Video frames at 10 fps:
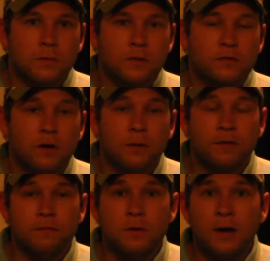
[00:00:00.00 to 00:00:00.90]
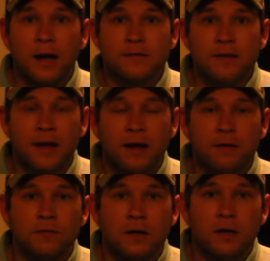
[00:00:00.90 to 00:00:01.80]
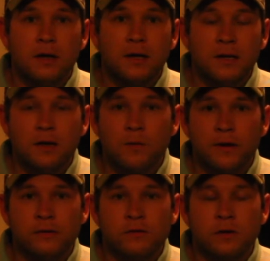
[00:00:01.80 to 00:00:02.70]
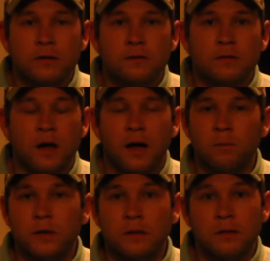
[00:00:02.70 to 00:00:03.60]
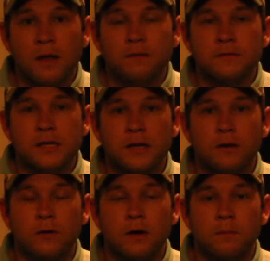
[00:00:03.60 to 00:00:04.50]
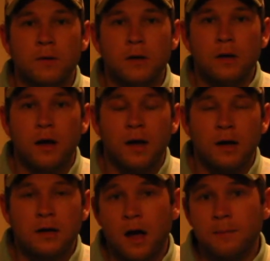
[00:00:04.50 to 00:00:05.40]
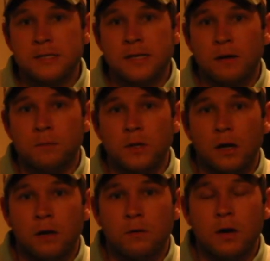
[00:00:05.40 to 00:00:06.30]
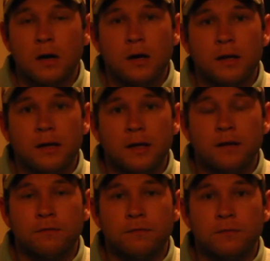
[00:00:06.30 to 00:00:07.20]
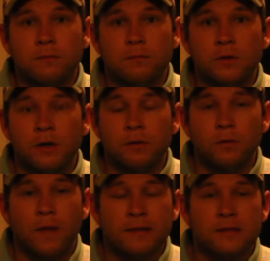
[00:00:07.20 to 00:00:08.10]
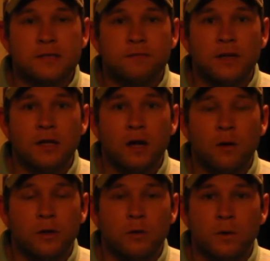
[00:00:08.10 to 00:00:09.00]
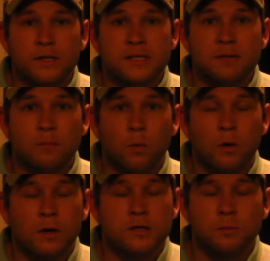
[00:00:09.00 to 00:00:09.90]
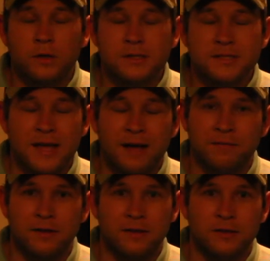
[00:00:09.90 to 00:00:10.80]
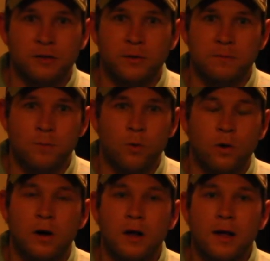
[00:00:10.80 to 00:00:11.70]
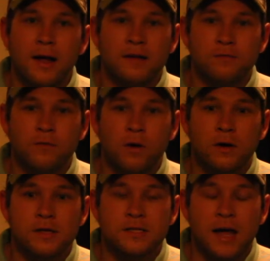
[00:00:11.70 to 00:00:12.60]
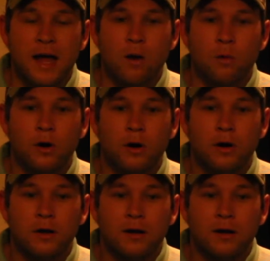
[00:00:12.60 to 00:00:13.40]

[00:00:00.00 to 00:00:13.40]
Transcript: So if you guys have any questions, we'd love to hear them. Comment down below. If you like this video and you want to see more, because we're definitely doing more as far as our